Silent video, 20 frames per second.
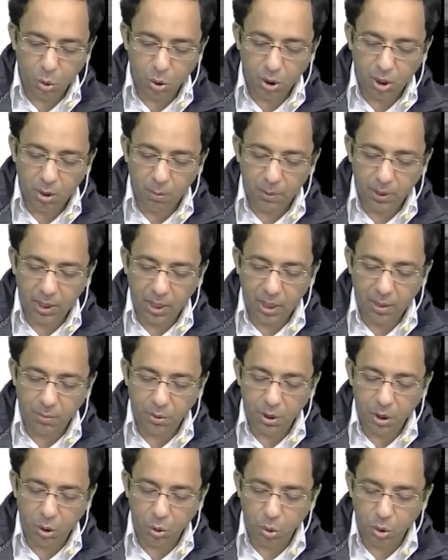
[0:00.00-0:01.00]
beta,
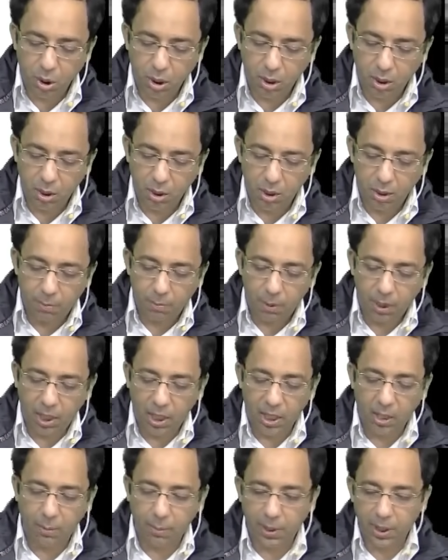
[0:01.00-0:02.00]
mcq skill
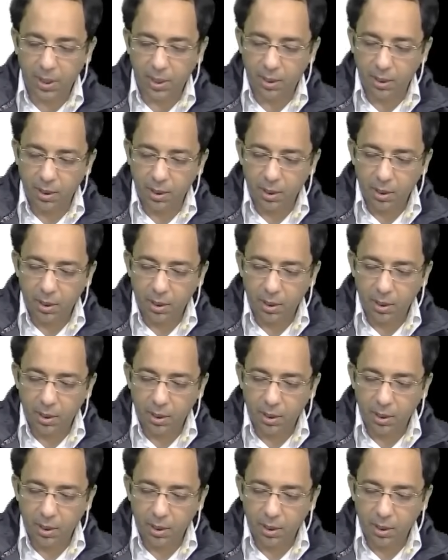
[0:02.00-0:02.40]
banana padega,